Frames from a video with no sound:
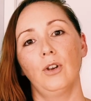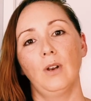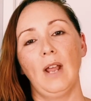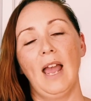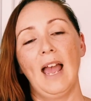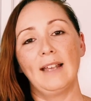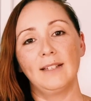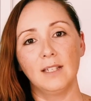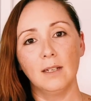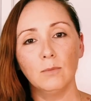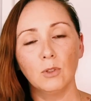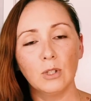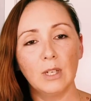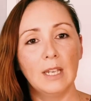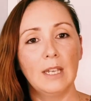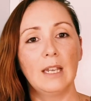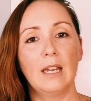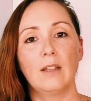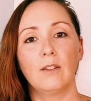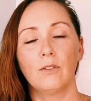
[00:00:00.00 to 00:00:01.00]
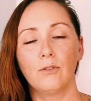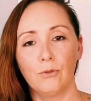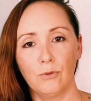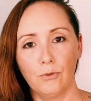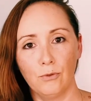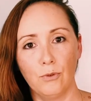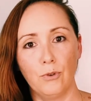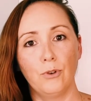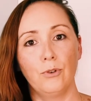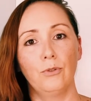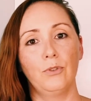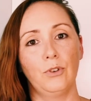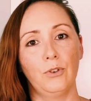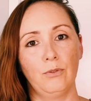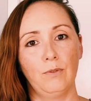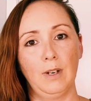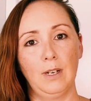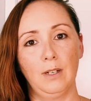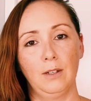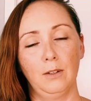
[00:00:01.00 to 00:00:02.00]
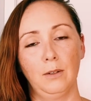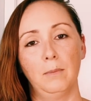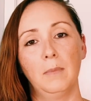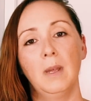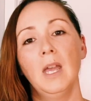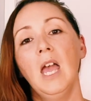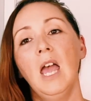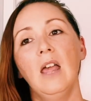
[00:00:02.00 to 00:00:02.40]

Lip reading: as I'm looking through the curriculum.